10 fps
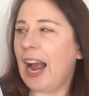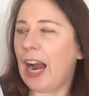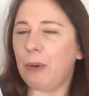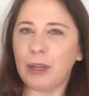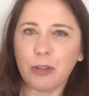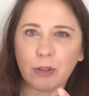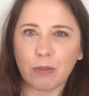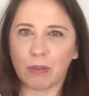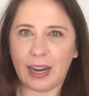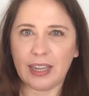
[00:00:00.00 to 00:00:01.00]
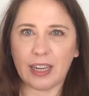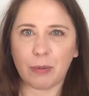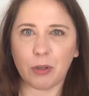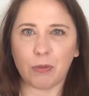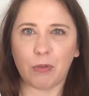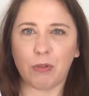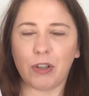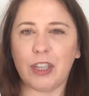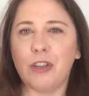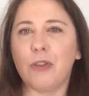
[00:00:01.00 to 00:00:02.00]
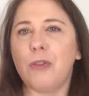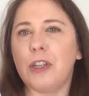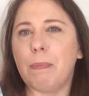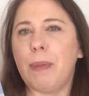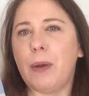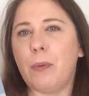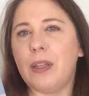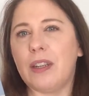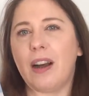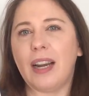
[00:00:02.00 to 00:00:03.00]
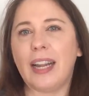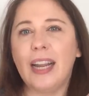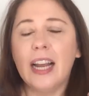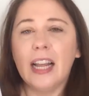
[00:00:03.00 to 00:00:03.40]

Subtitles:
how he sort of ended up sort of crossing swords a bit with Dali.